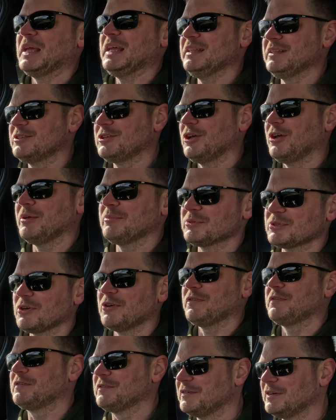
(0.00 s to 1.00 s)
In terms
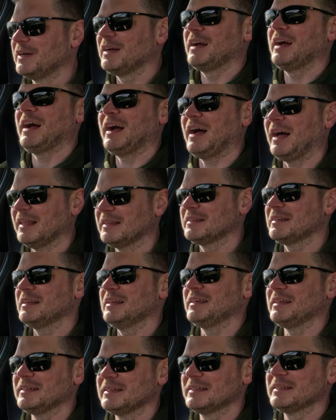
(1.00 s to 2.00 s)
of
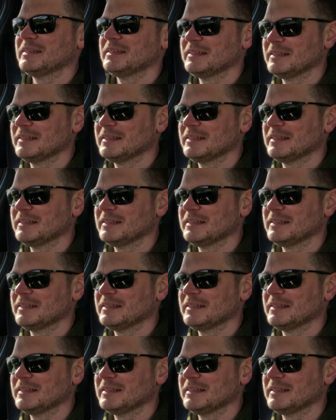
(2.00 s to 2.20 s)
handling,